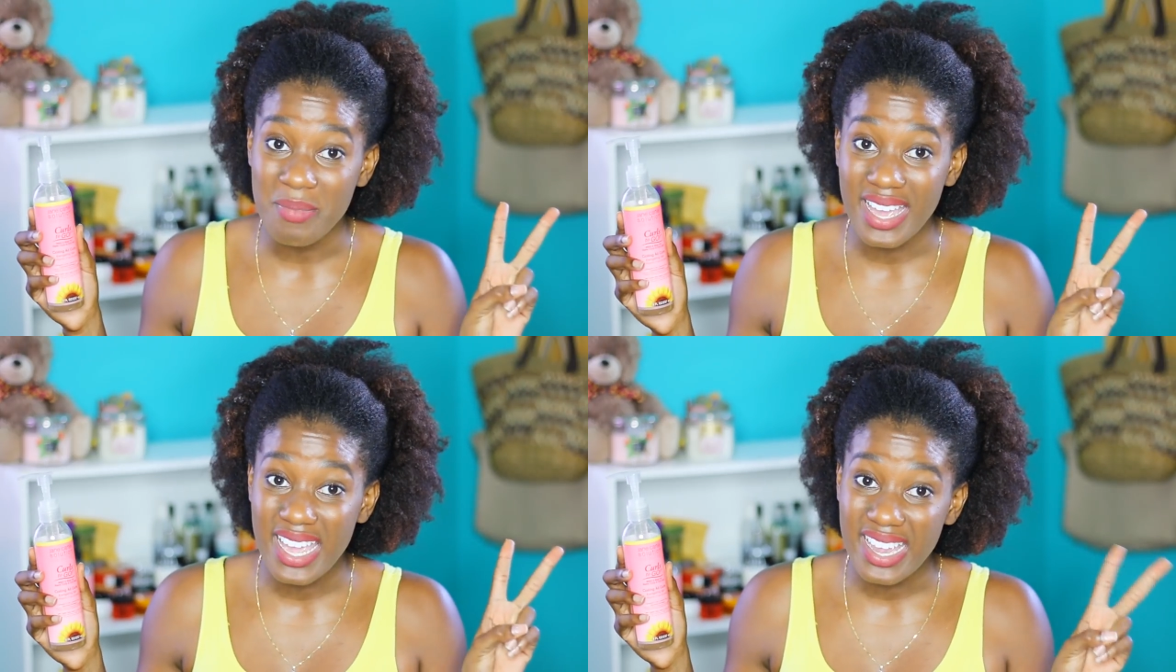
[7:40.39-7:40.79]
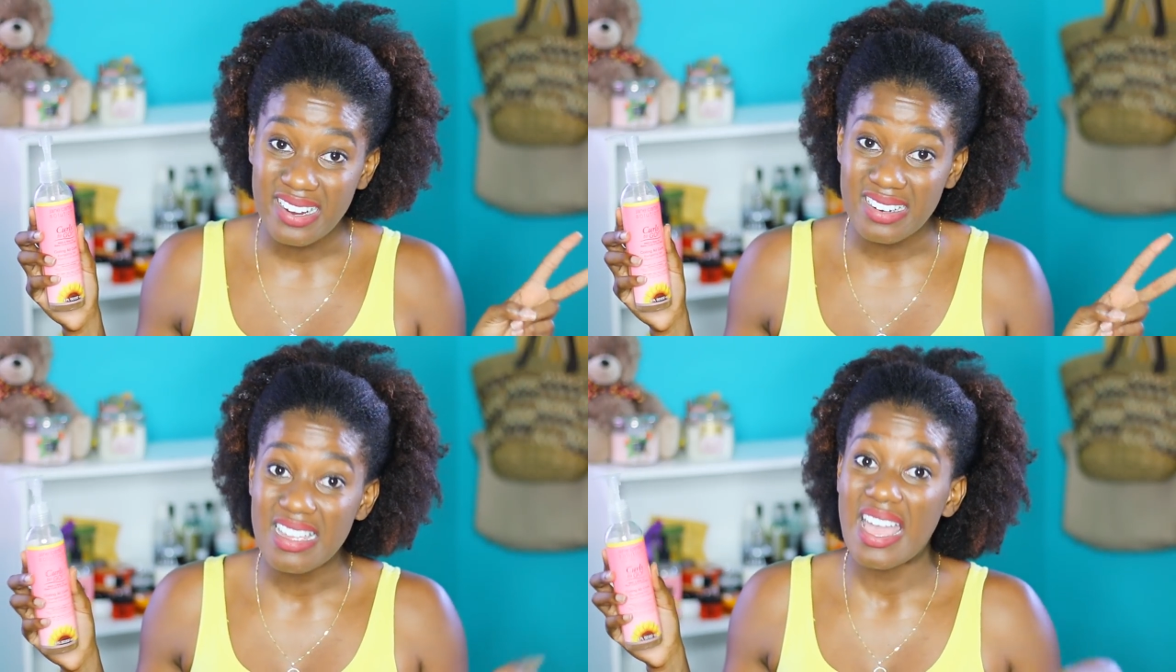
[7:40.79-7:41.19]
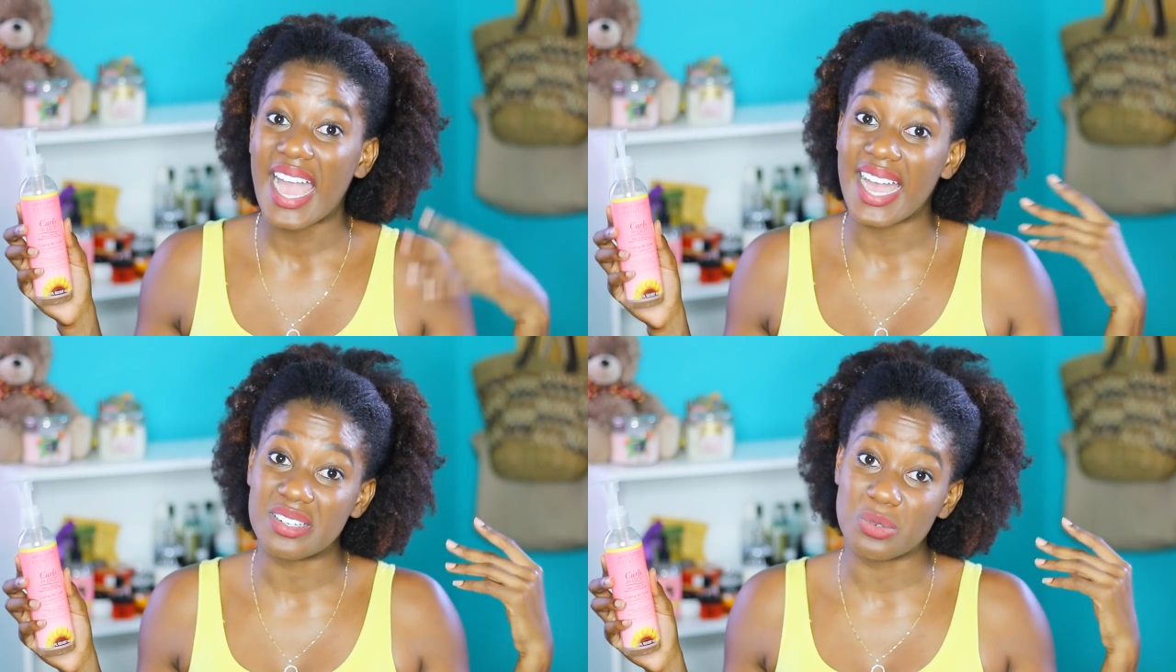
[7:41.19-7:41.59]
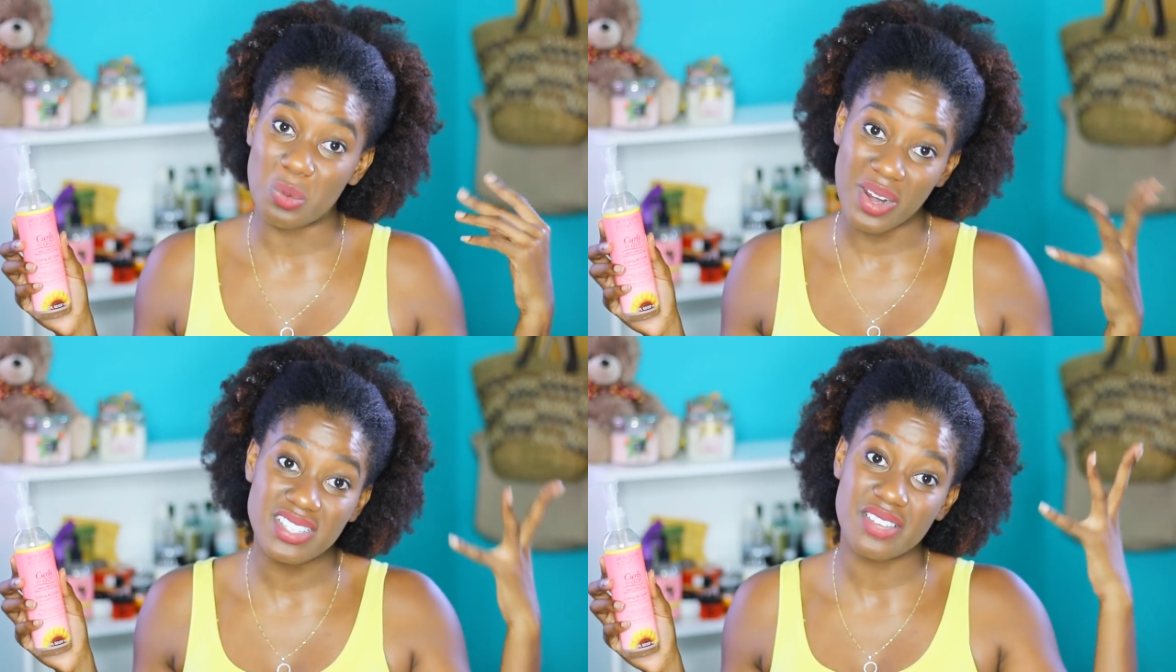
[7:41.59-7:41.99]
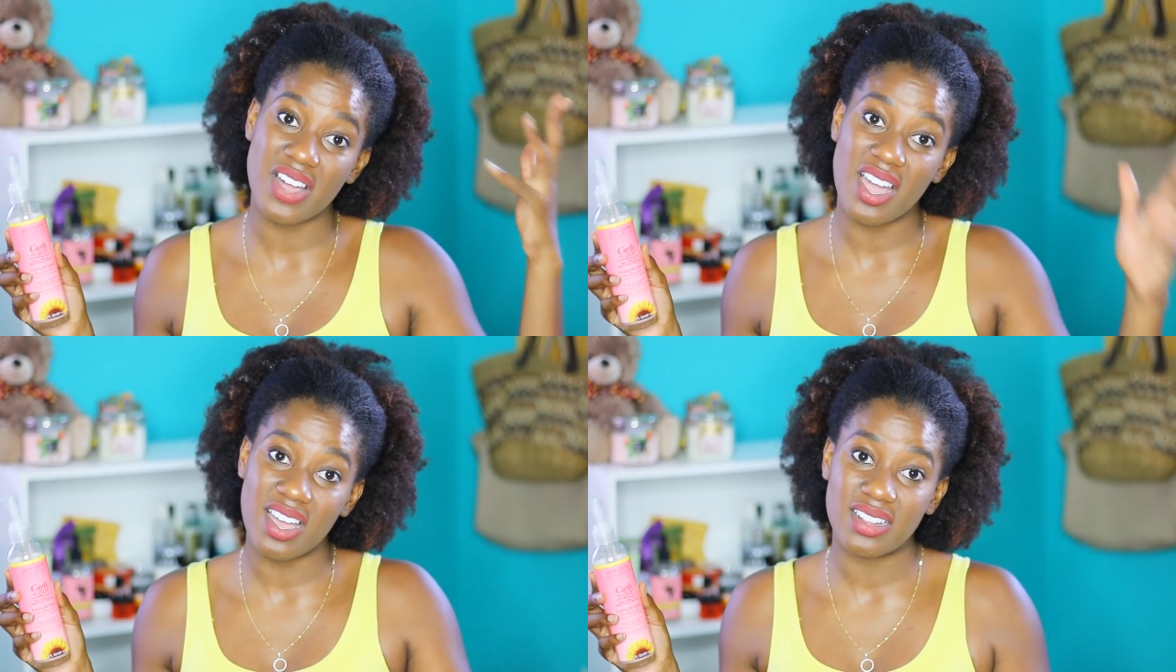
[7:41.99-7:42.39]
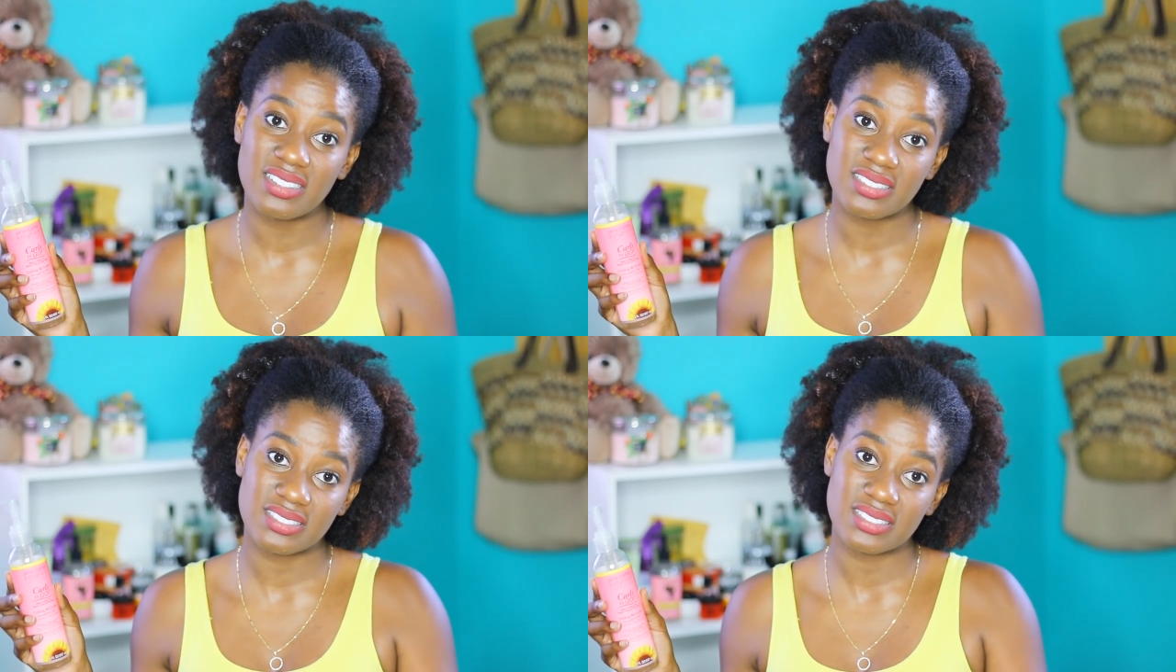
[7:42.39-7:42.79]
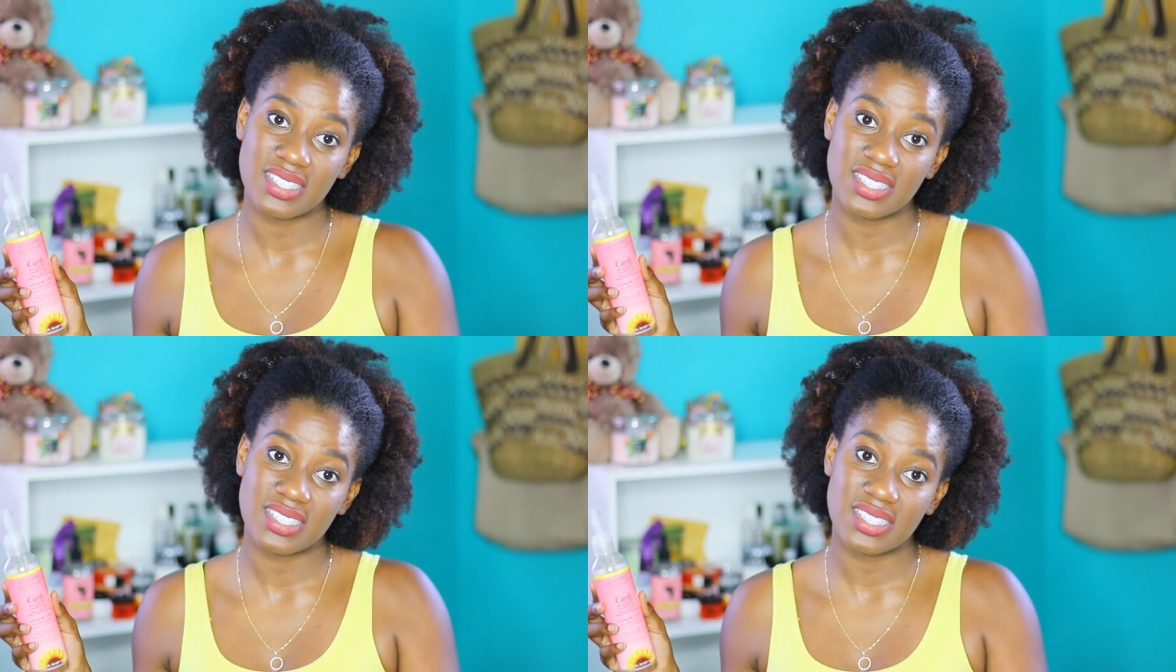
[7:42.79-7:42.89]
on my hair, and worst of all,